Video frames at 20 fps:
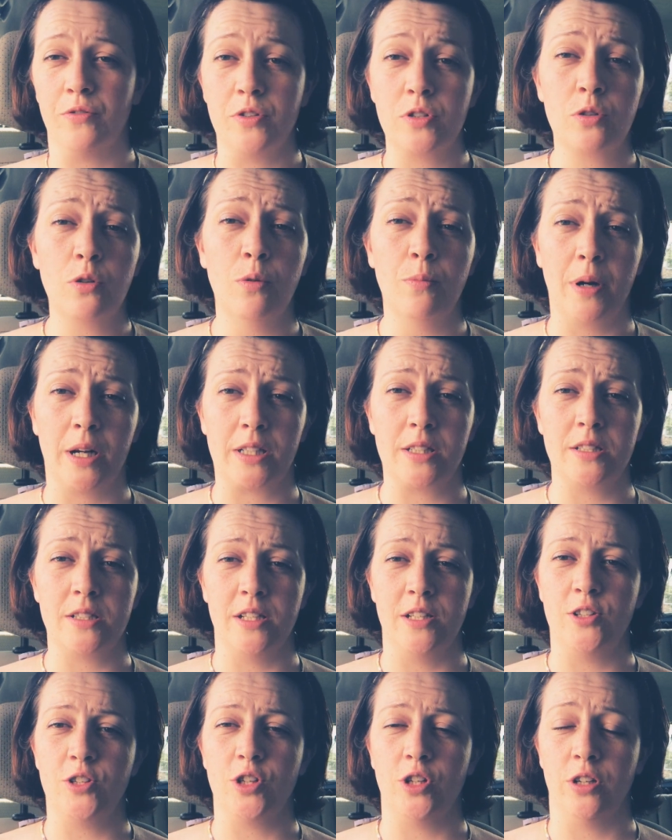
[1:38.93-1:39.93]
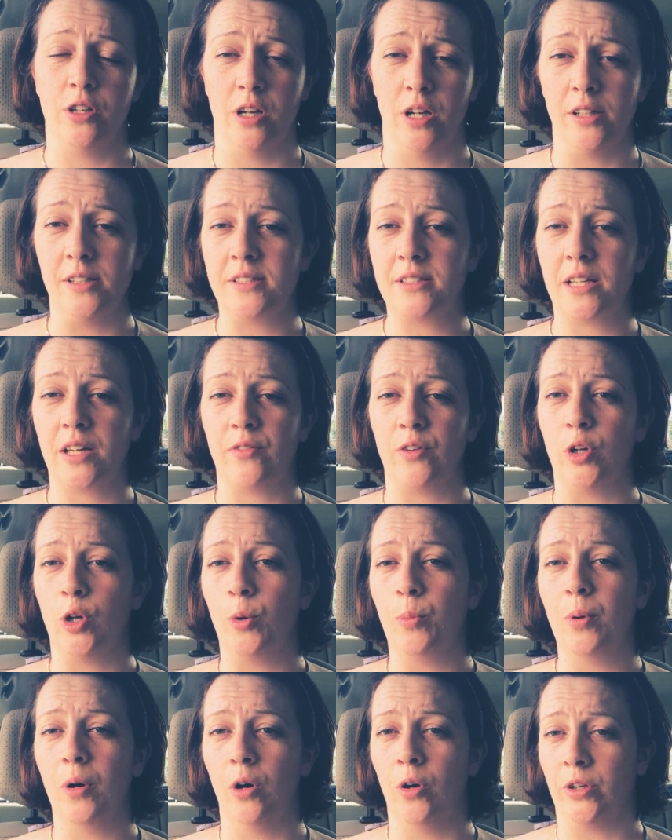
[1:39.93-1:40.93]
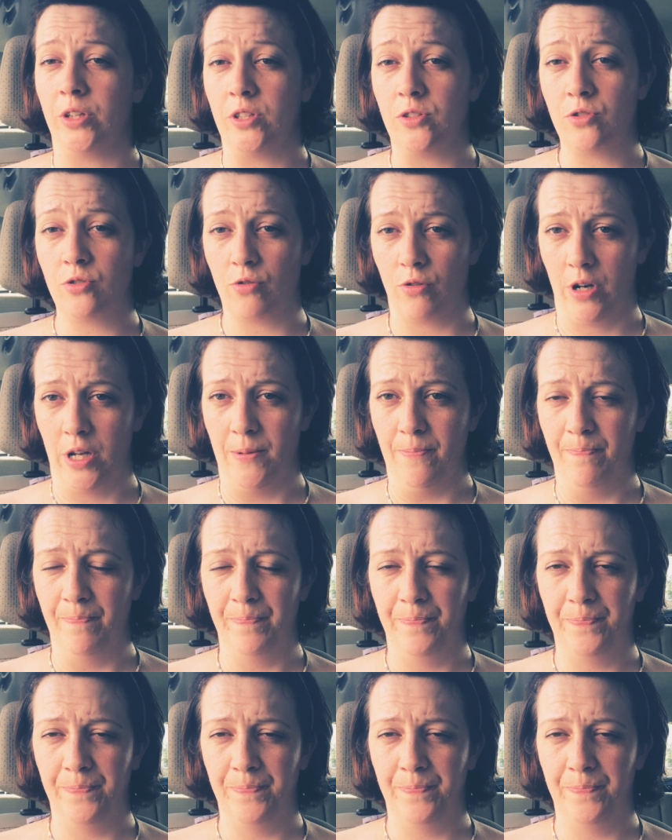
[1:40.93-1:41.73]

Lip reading: He's going back to teaching and he's given up on his dream.